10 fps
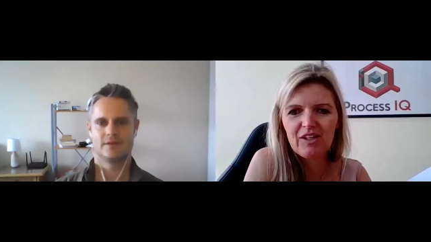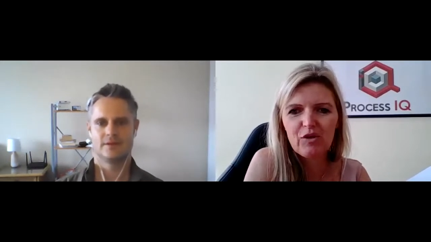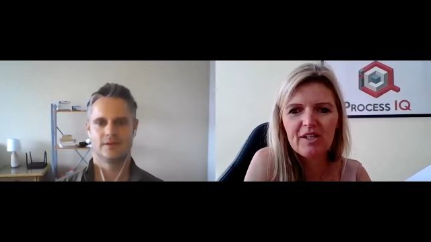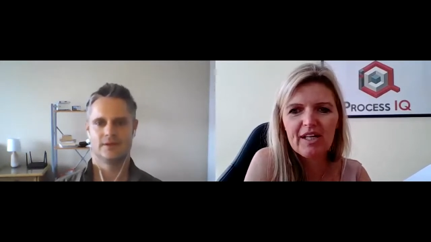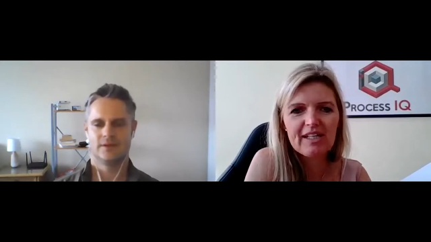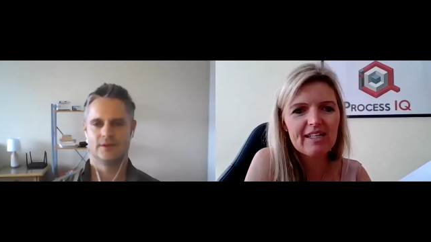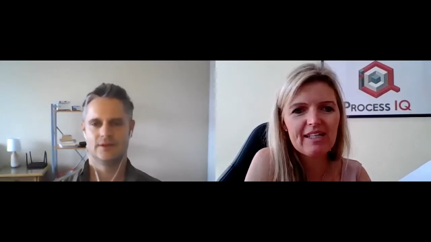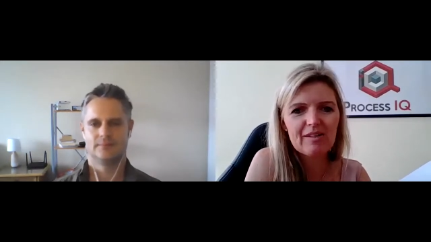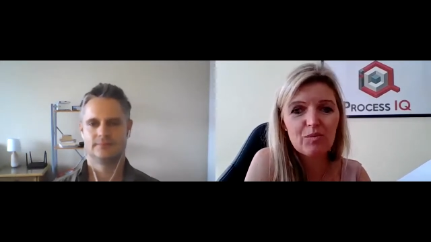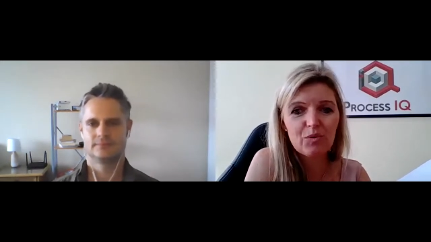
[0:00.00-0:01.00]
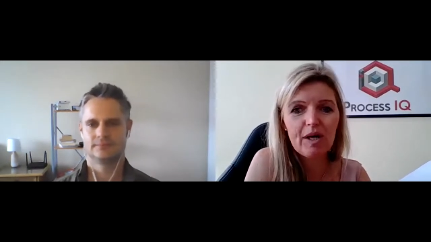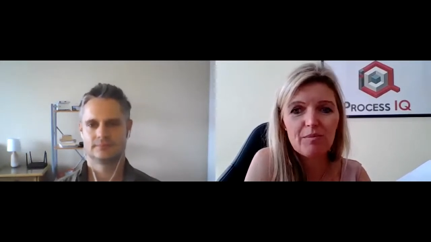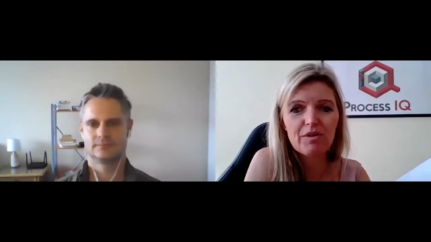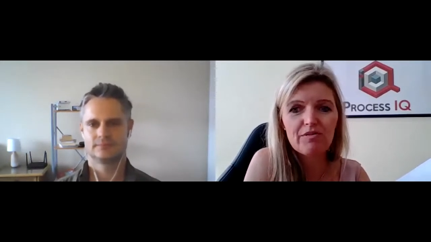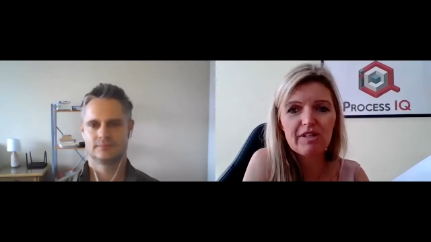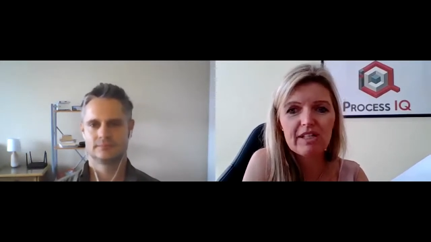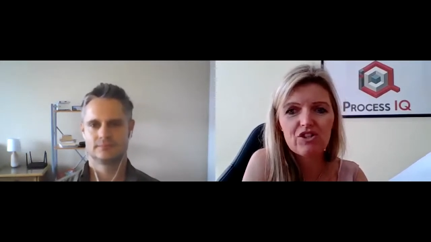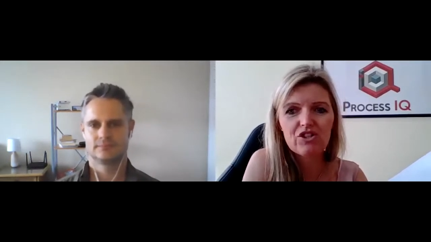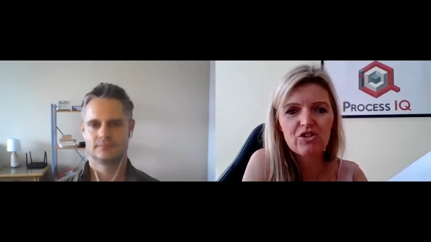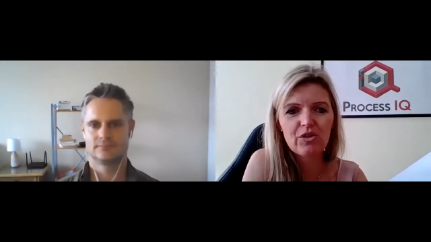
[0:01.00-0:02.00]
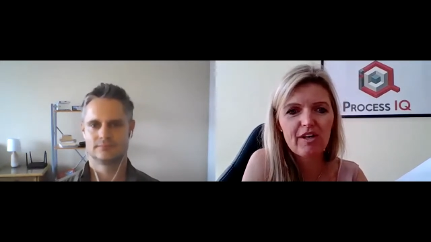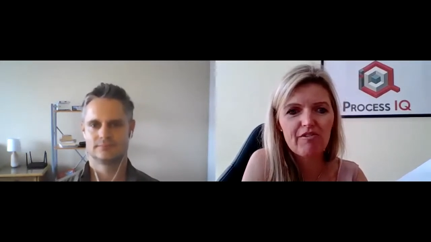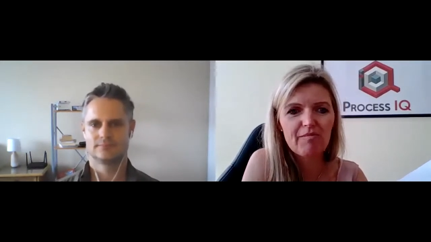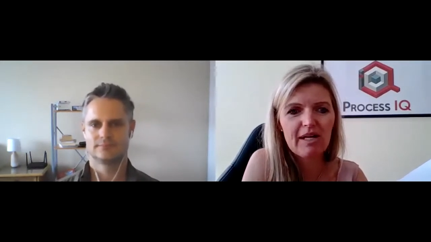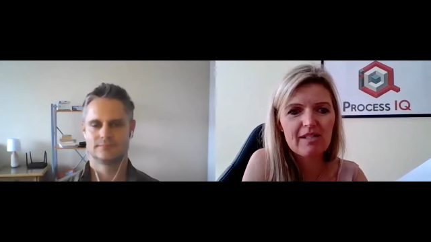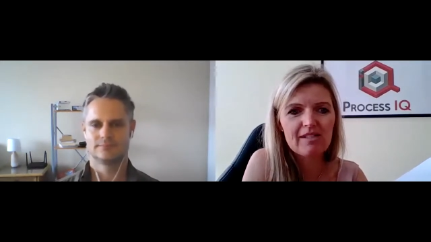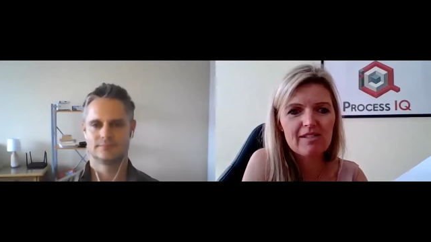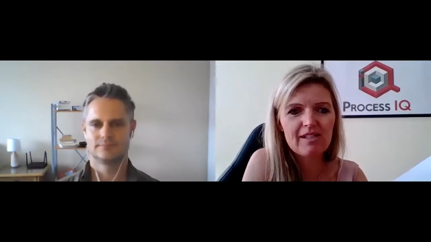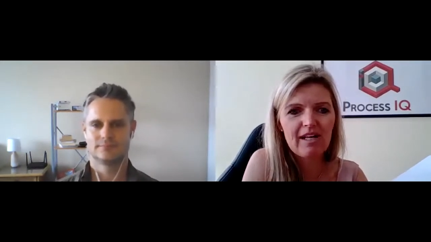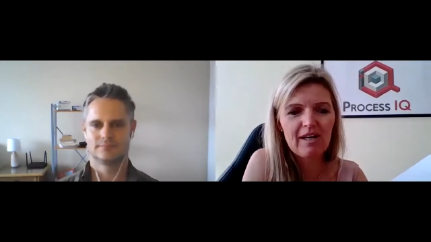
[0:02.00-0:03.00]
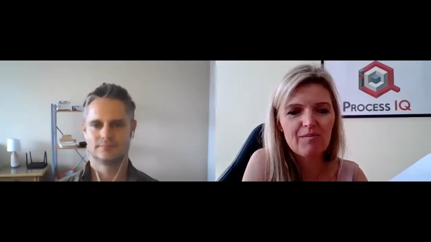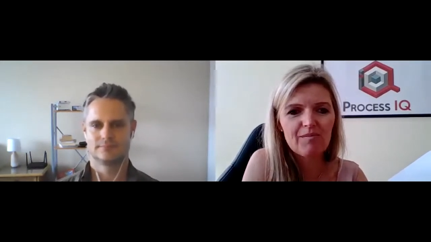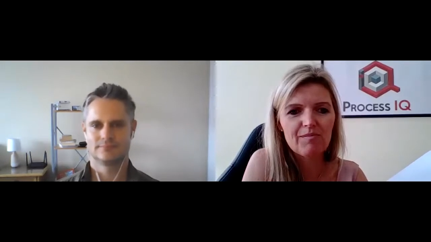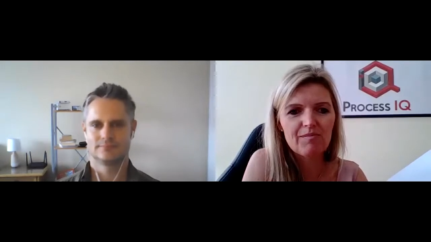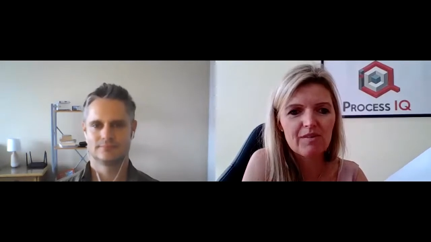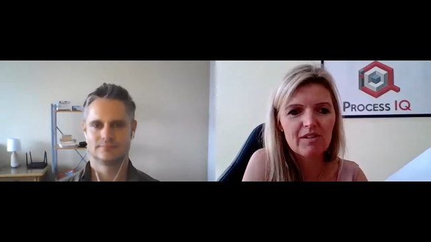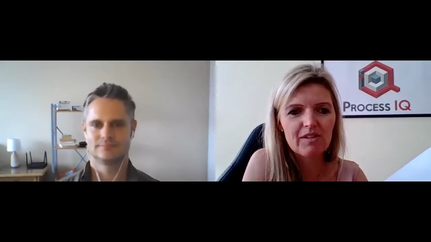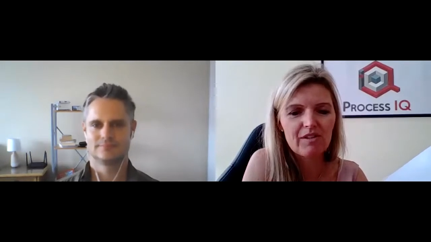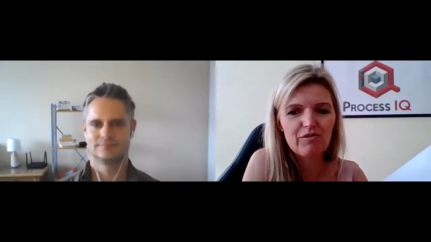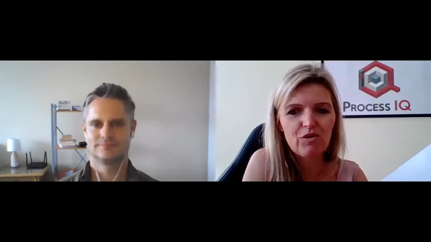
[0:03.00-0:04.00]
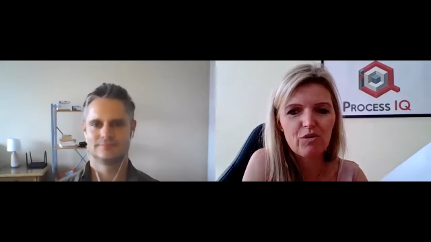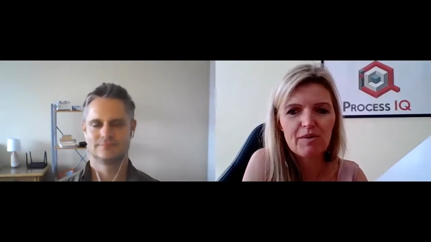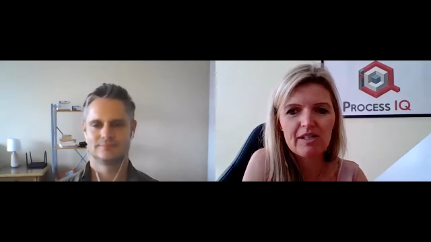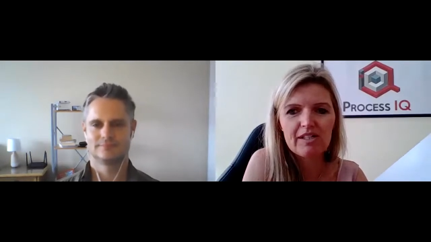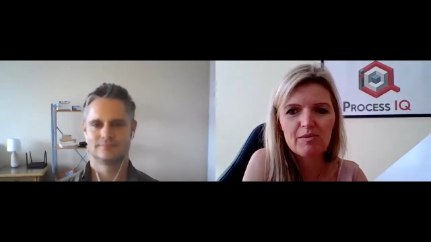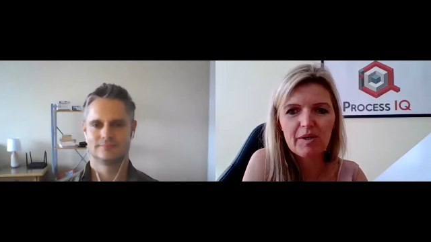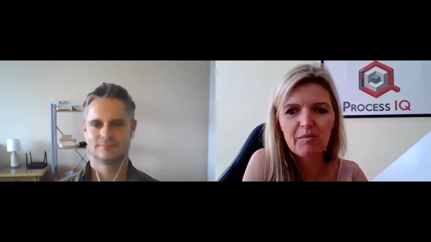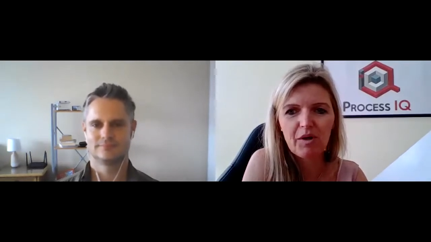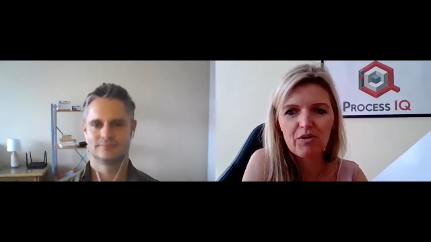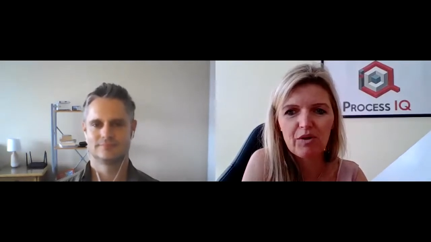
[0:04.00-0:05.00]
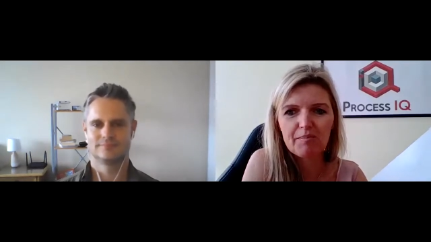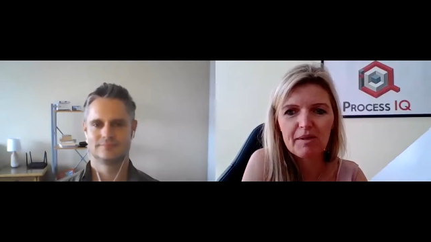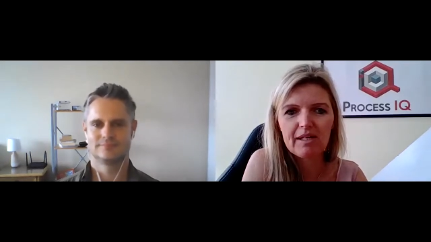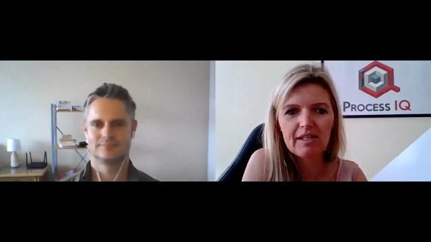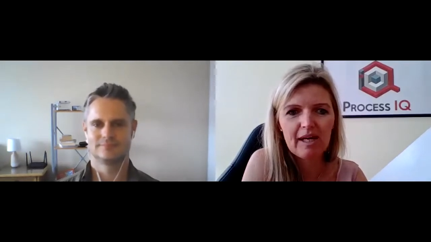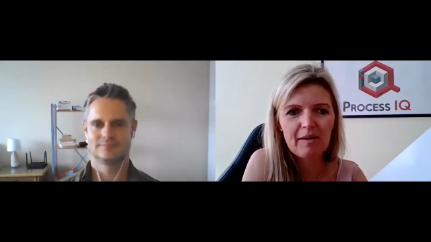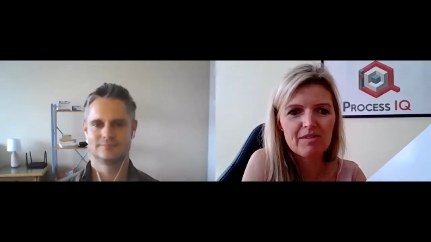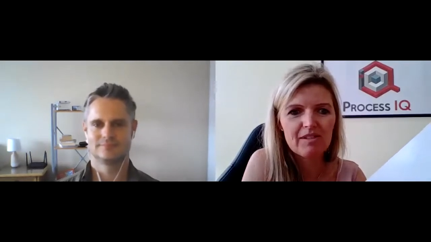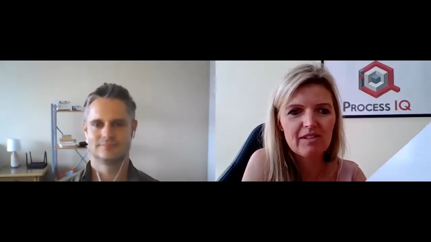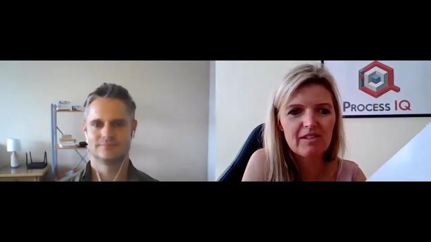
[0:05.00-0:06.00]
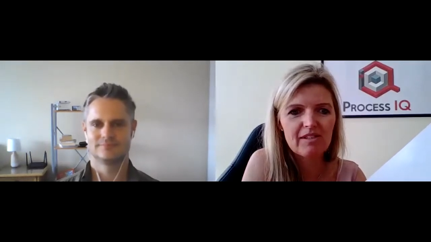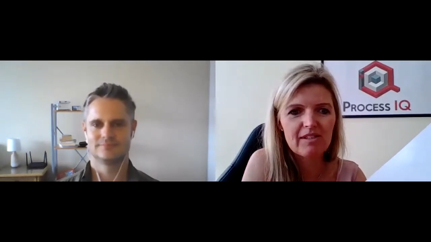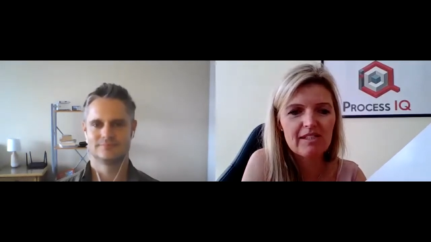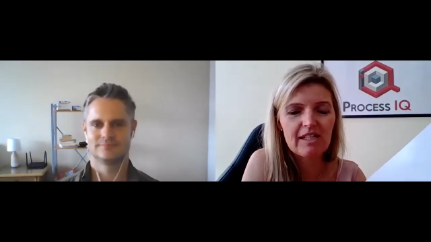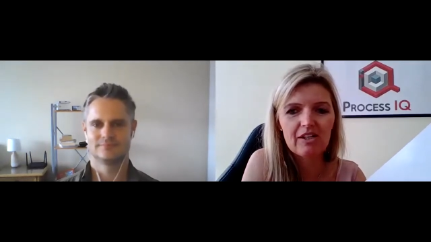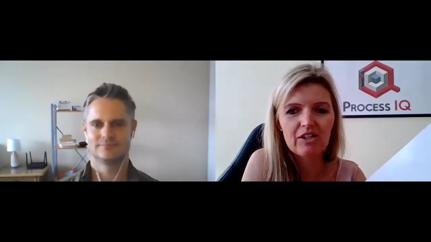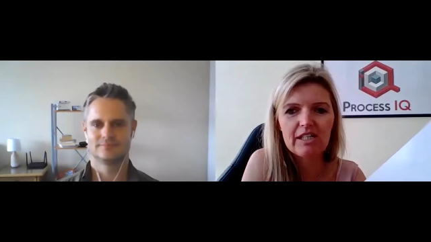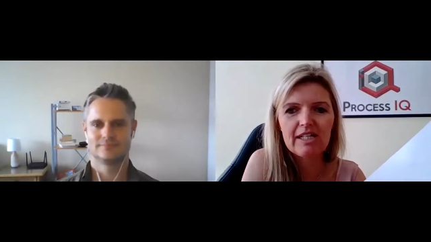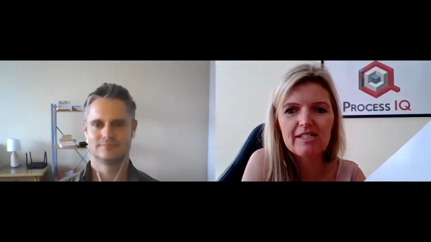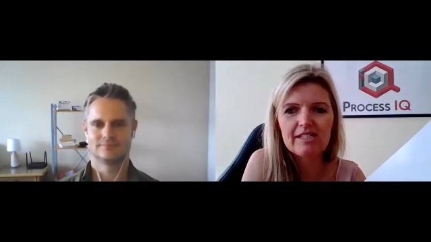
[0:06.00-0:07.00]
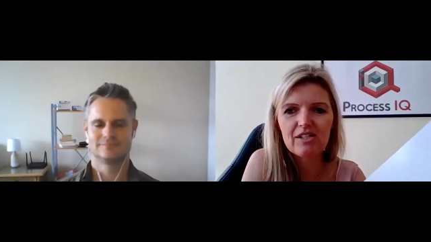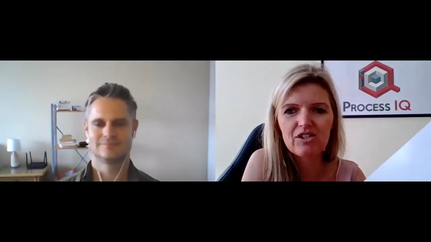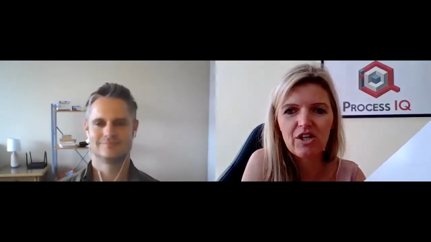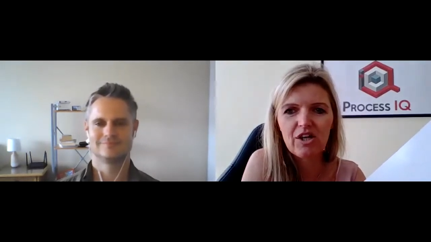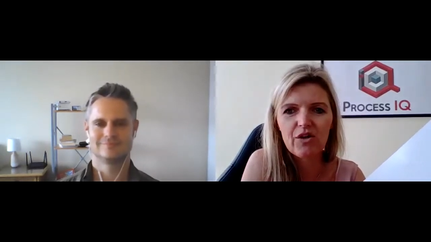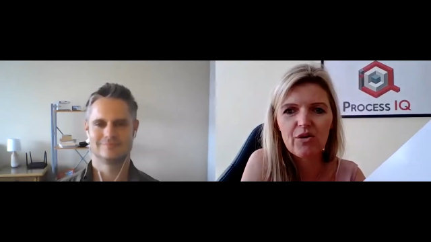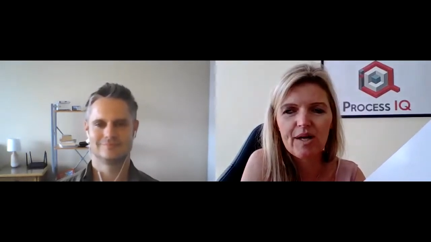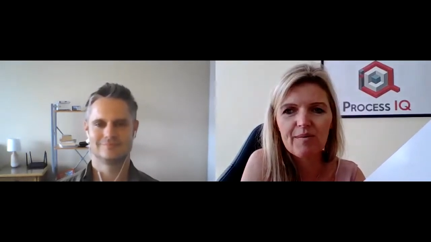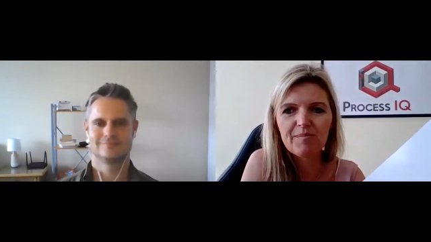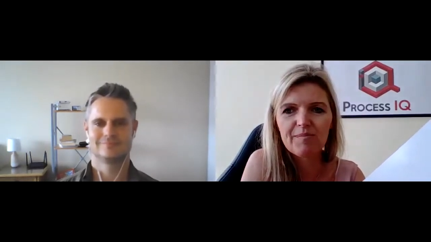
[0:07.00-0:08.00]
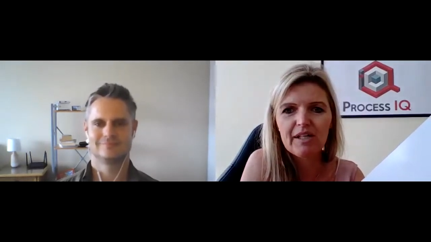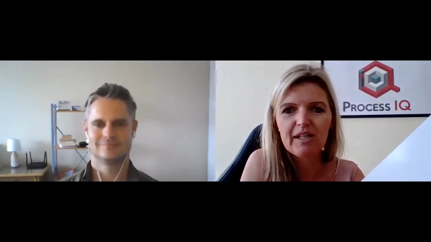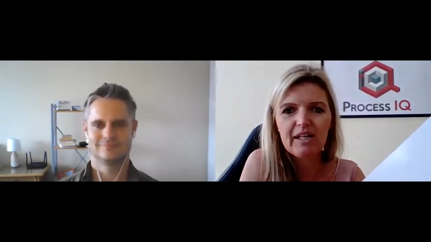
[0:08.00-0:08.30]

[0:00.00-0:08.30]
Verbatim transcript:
Speaker 1: you were lucky and quite privileged to have met um, the former Springbok rugby captain Siya Kolisi. Mm. So um,